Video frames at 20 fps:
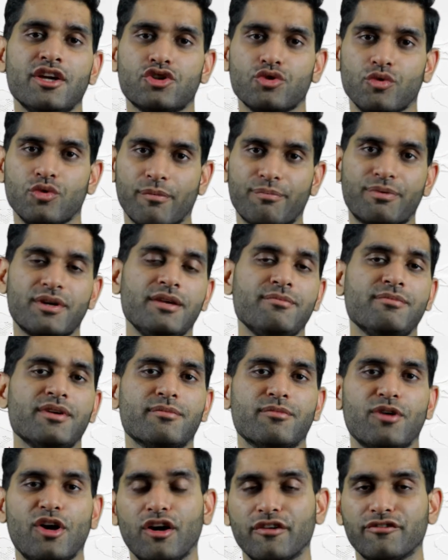to a
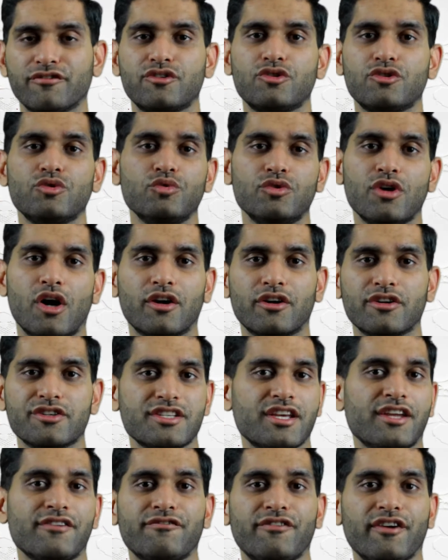premium of
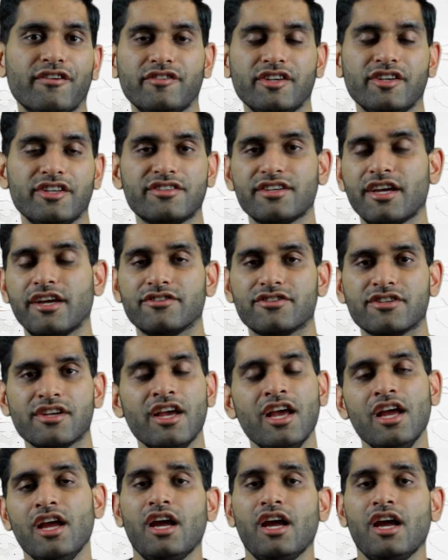$2.50.